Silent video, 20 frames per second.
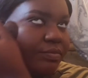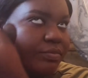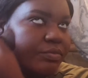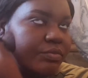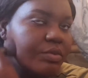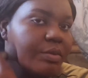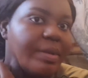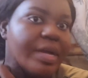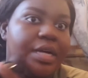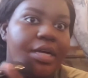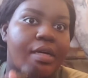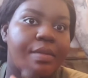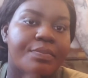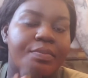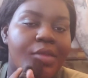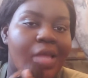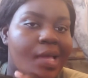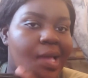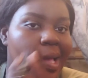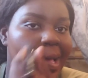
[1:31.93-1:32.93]
Rebecca.
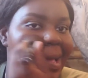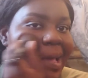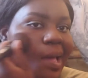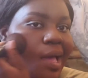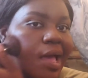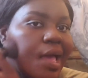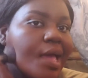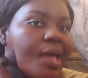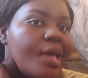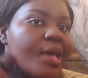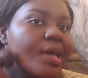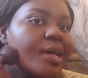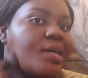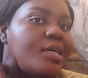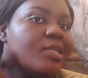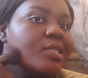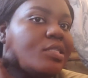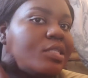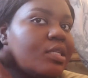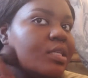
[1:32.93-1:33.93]

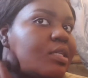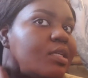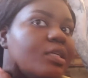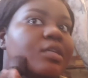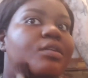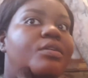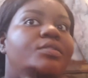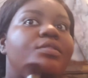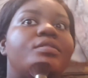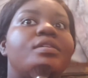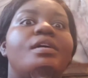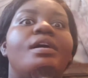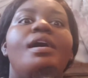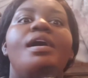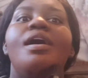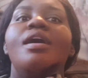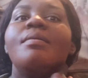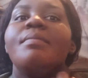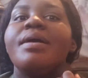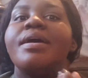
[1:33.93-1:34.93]
And
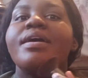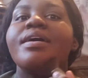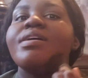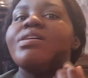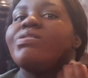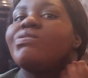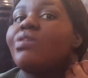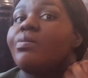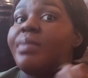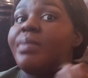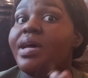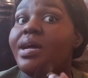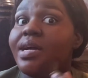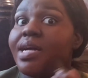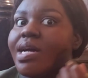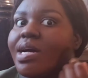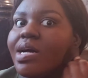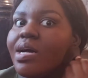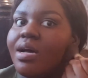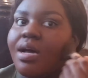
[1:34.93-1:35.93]
Tom and
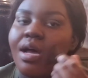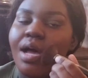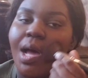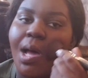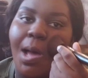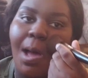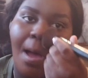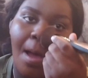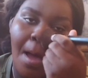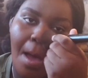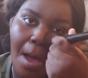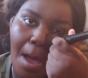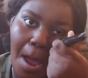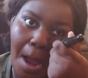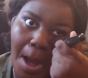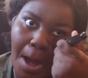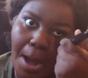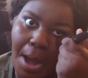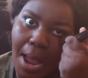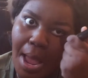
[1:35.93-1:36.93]
Rebecca
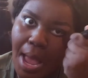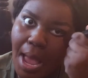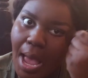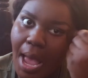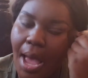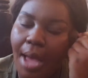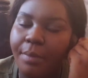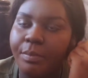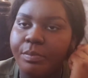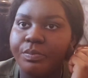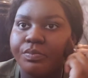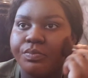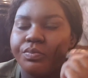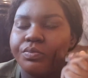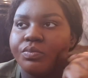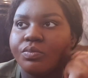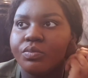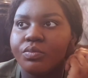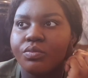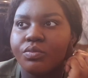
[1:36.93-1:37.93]
are
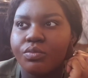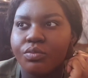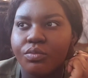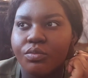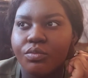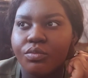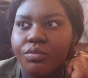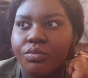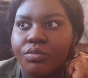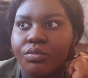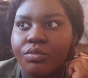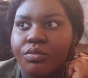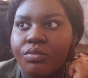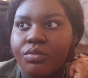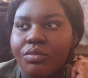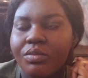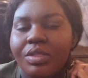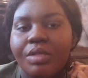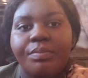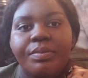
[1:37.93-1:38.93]

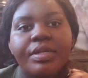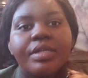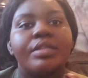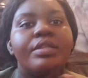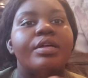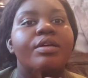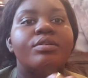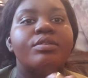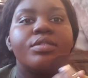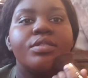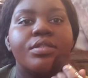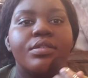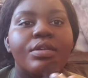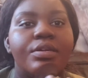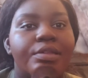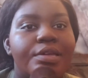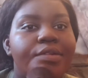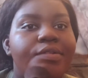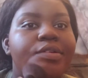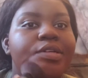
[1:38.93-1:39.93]
they're pretty close. You
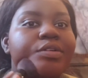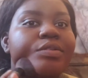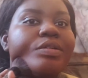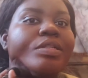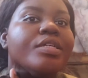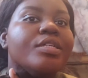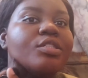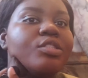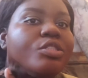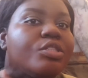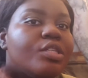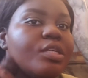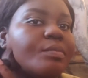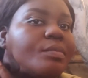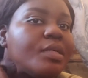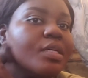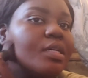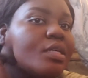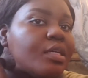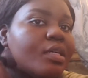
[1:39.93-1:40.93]
know, they have a good relationship,
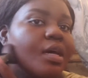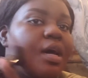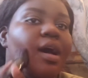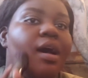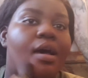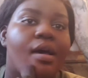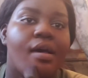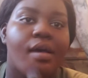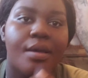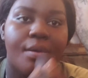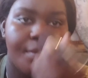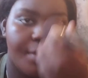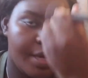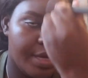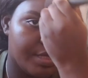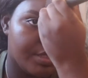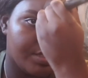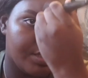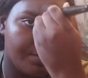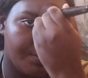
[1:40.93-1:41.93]

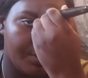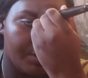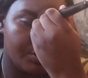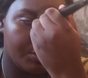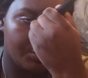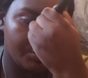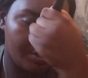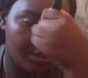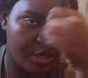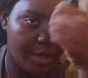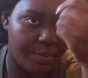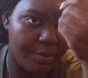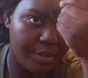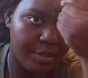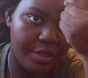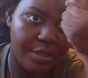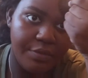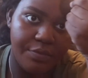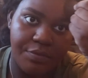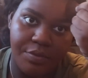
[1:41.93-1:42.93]
as siblings should, I
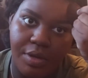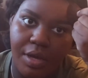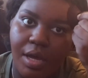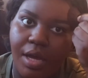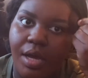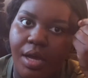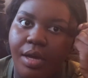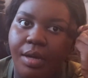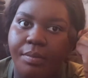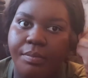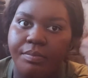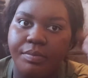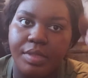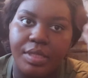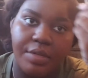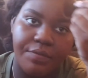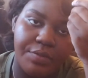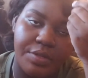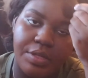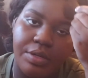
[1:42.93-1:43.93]
believe. And
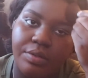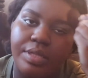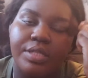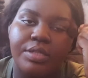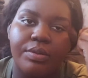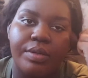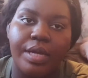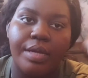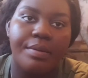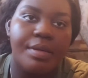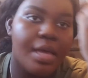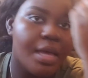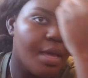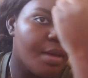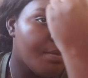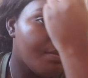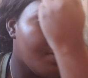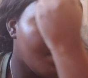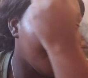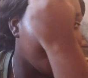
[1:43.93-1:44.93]
if you don't, that's okay.
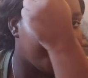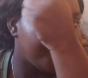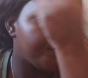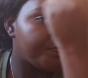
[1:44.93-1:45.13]
But